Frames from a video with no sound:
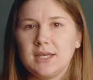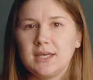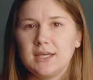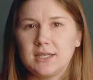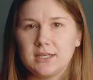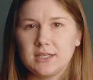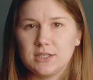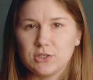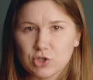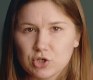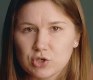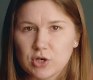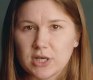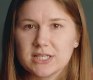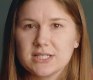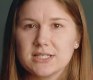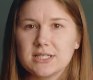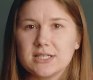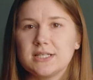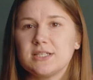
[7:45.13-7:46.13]
He
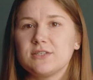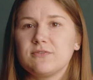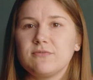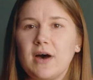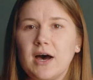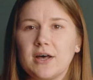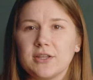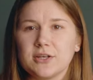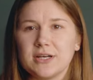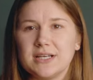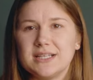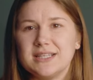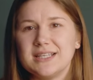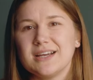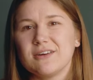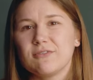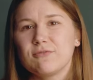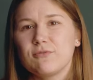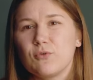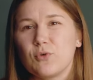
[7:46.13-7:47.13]
trusted his father and
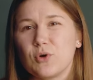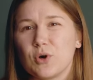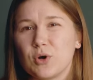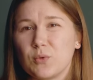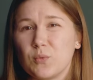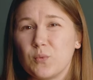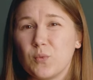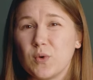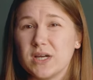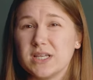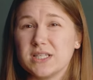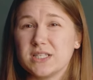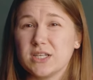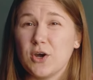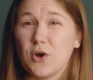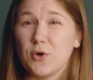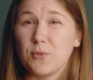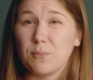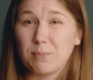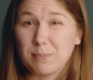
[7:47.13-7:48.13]
therefore was
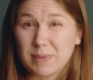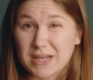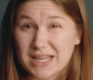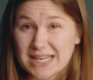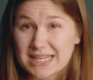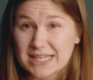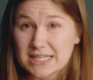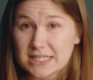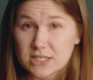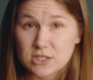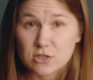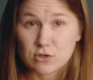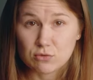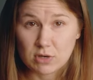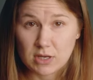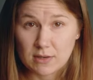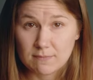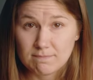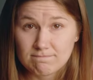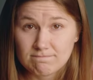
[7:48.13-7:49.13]
obedient to
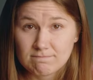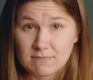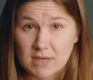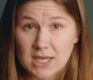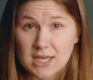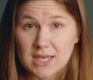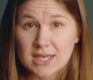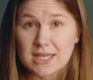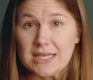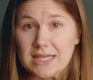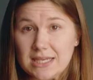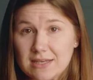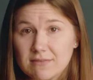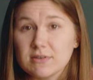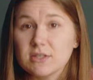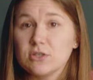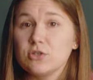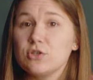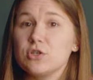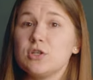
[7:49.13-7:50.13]
him,
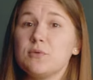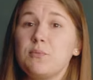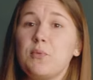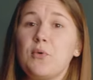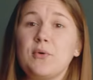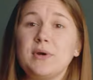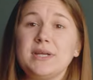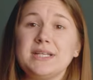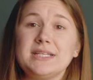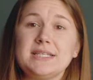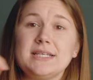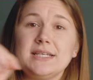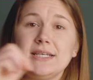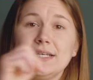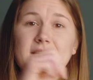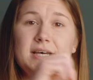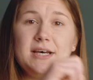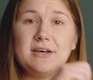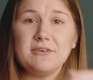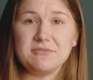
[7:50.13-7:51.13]
even to the point
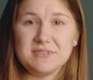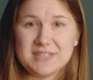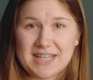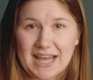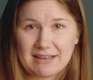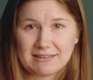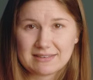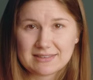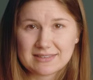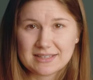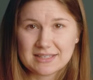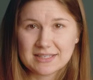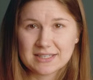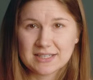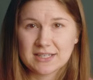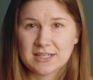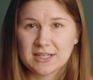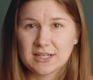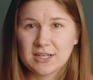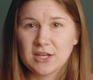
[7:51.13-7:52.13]
of death.
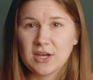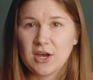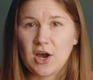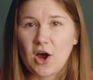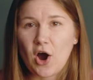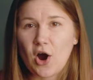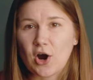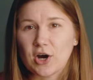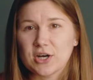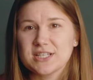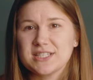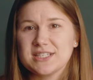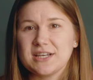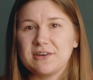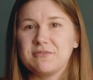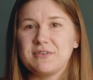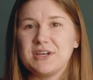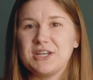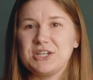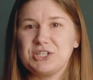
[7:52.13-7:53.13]
Our
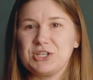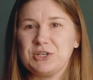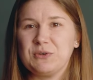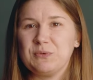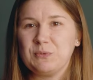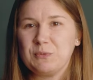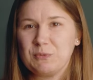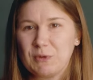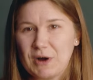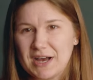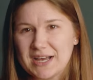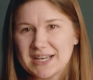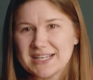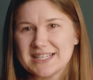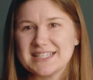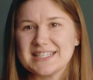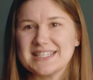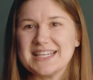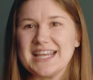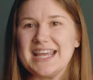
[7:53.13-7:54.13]
salvation
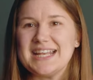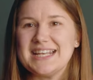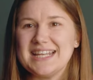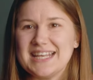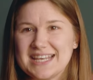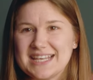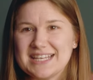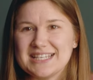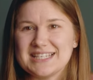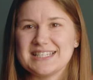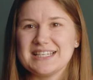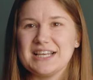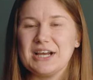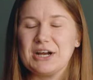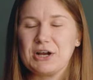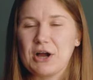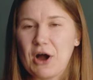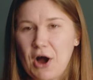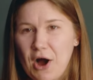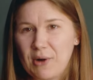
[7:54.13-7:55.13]
was and is
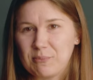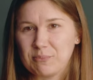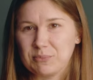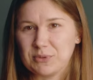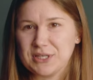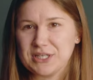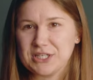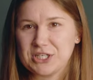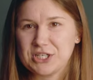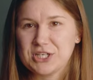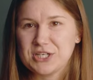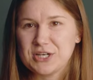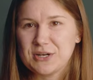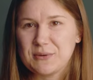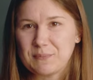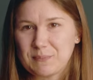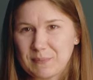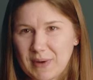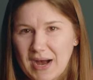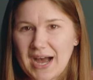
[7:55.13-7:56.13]
accomplished
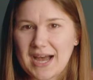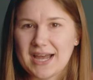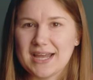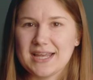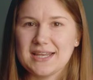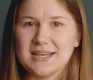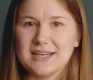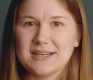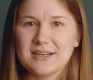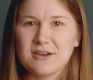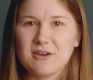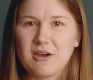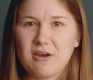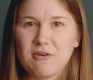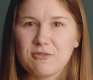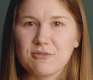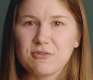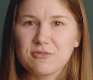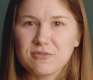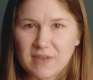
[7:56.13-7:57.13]
by
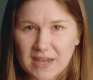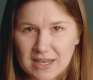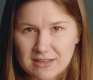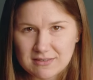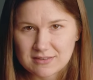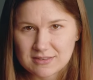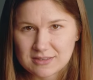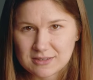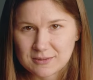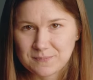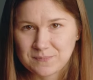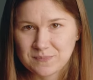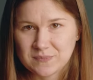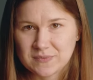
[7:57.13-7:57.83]
faith.